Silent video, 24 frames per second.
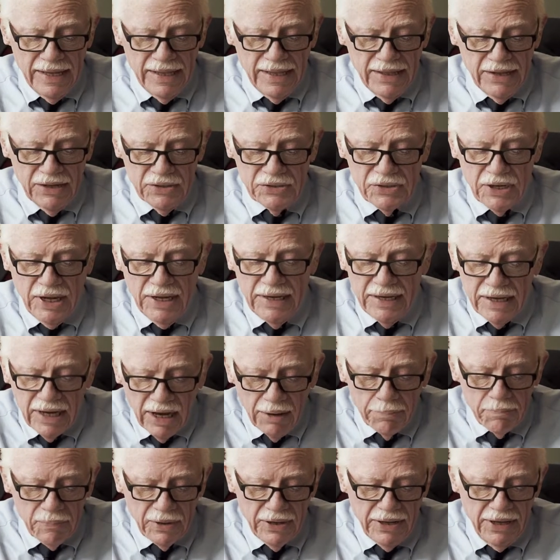There's a
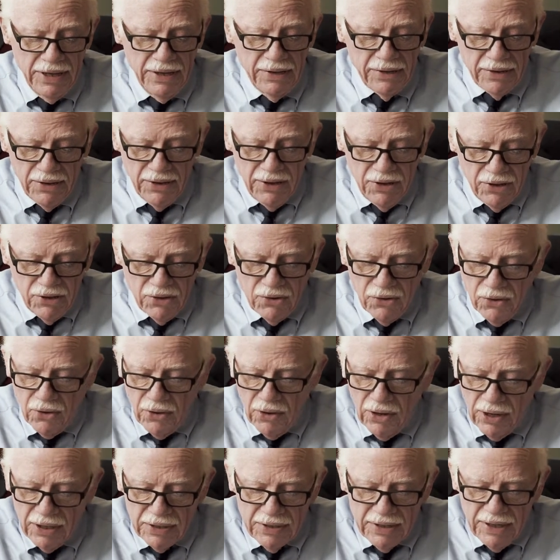company
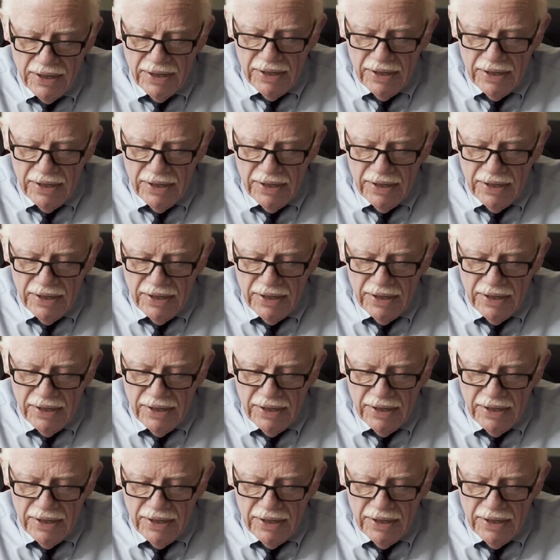called